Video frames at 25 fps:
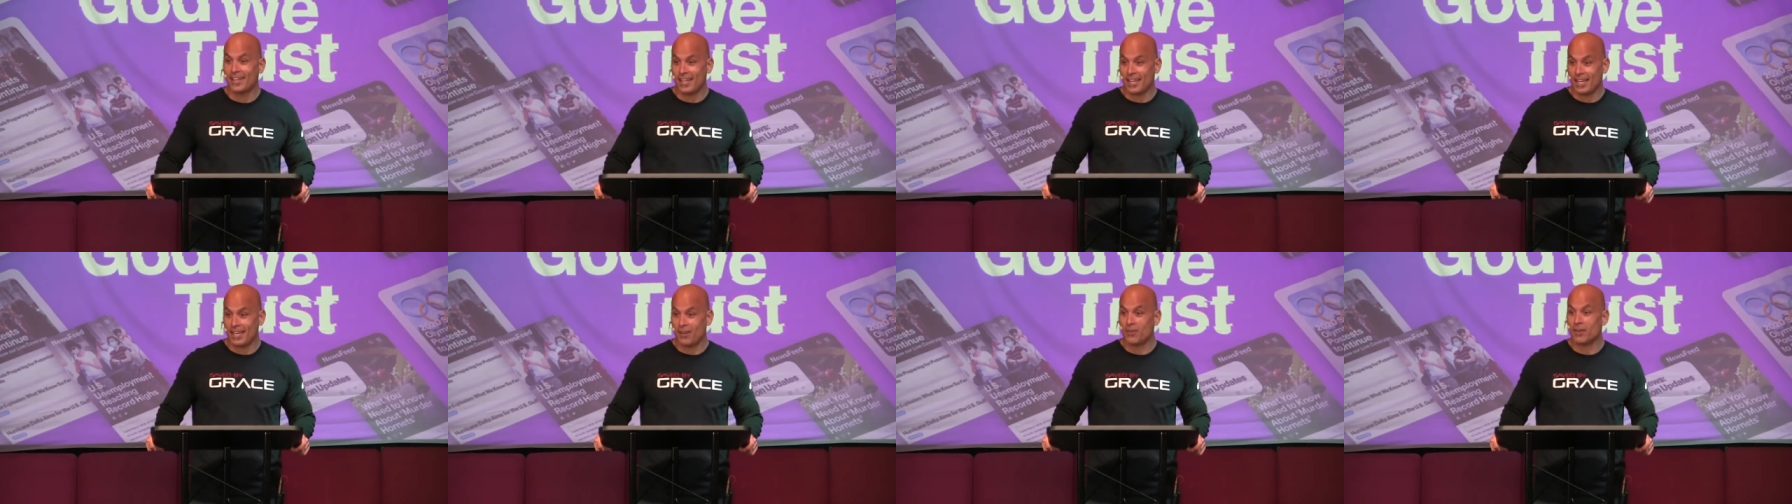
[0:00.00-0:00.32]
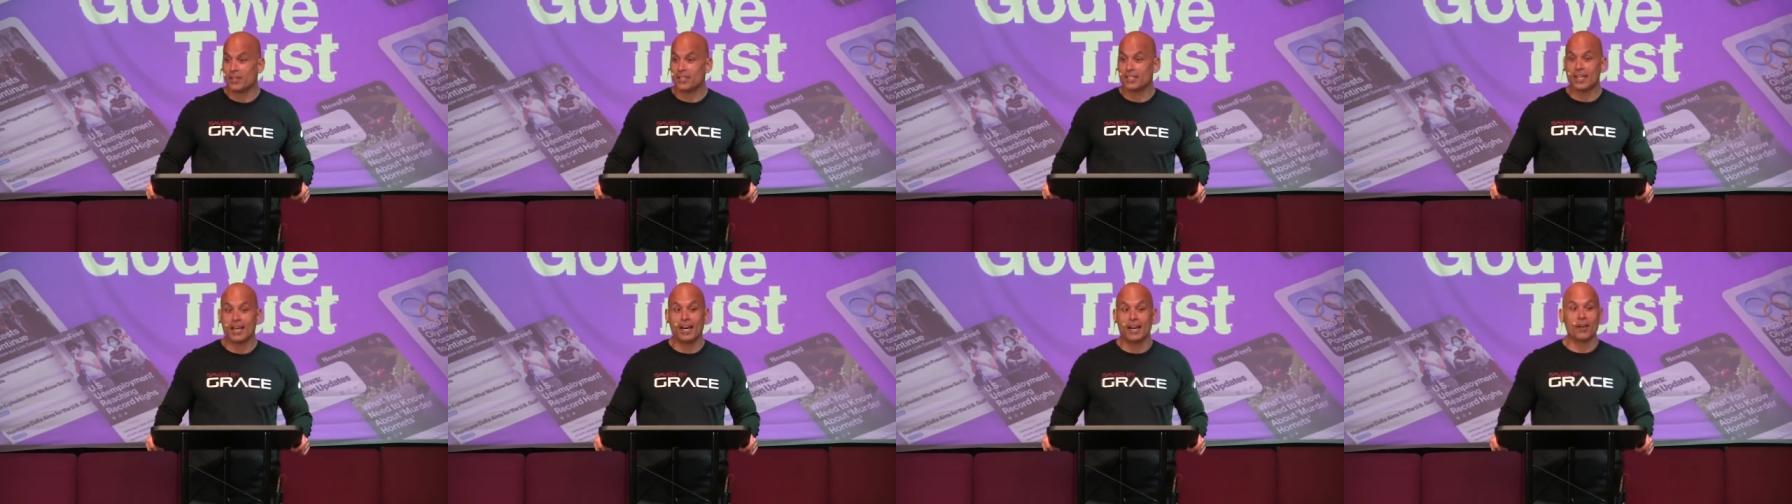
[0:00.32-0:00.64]
it
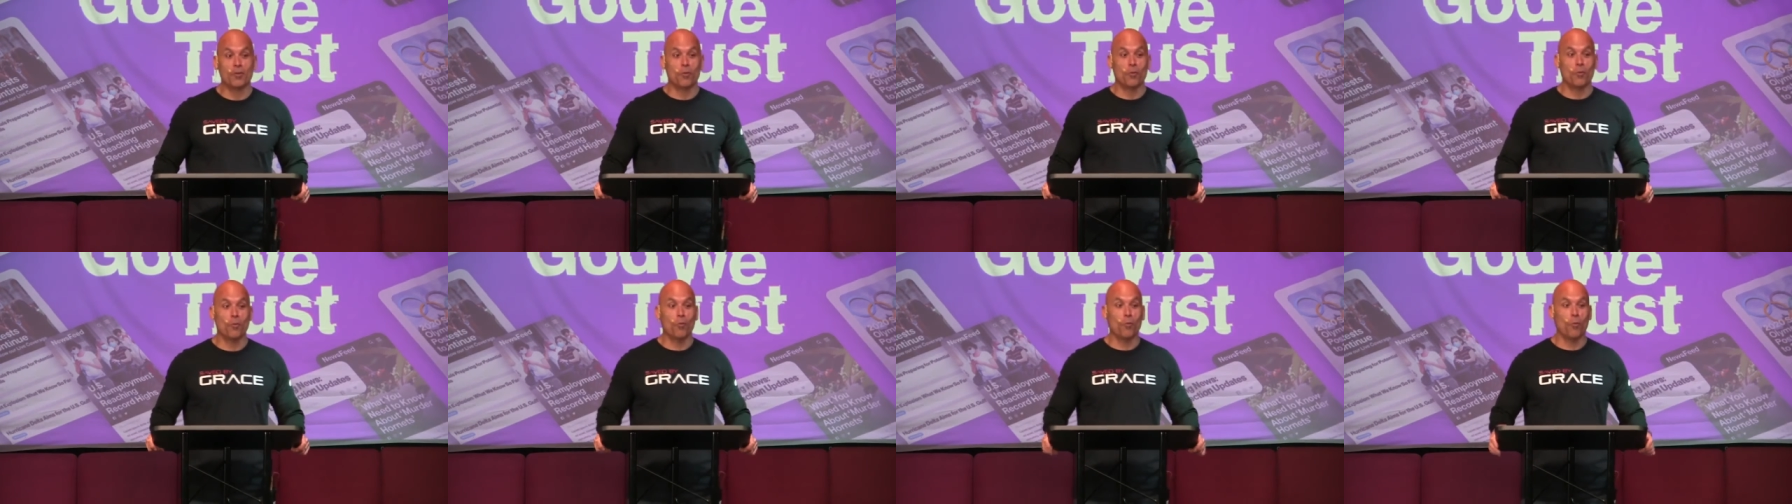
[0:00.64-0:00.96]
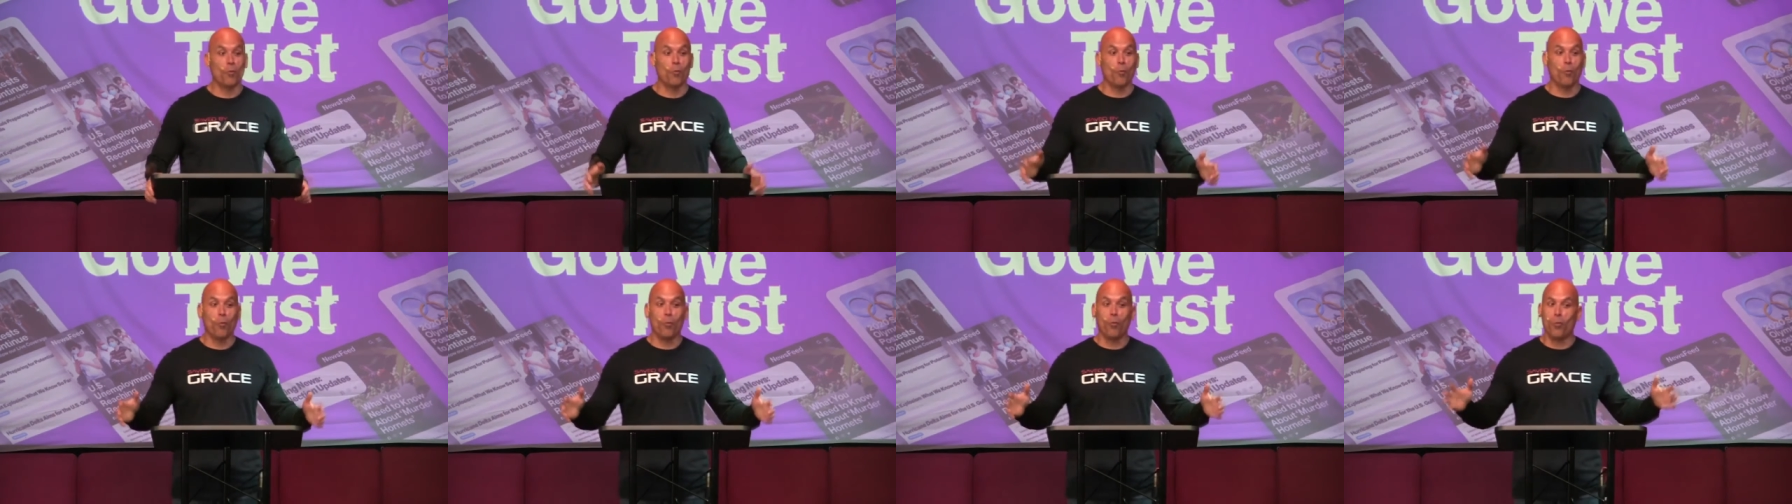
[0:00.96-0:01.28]
was like,
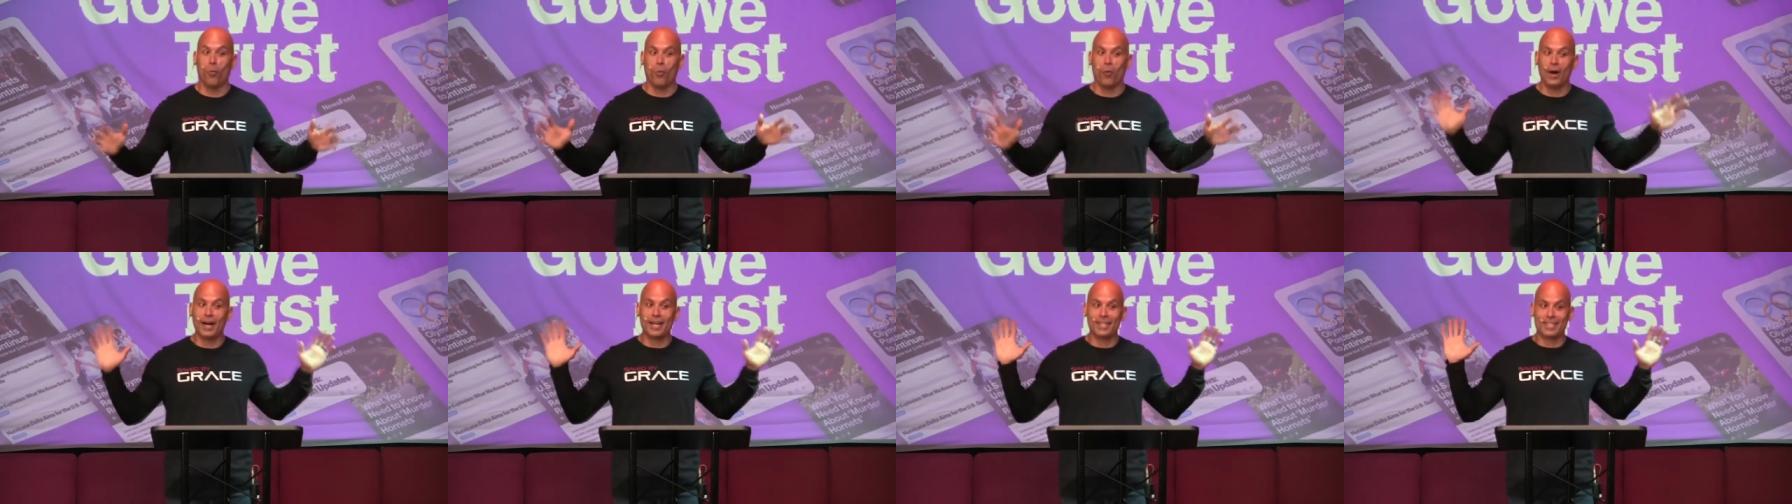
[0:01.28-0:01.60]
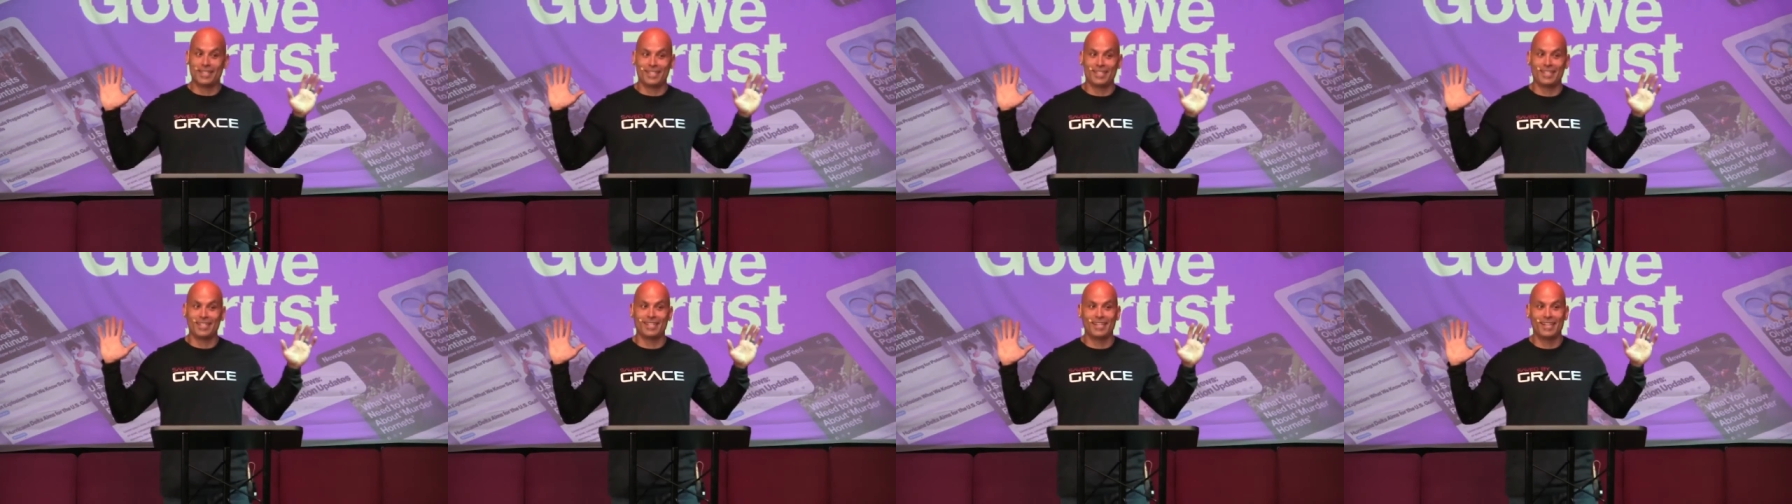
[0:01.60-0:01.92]

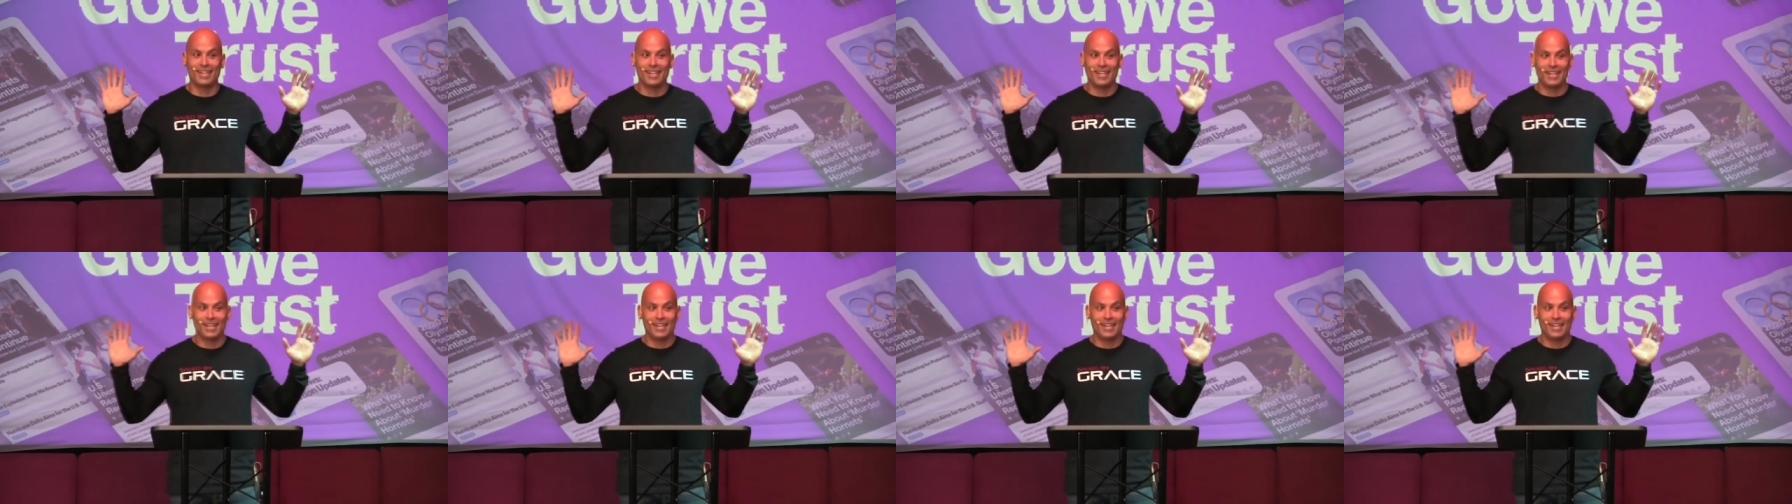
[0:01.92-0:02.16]
what?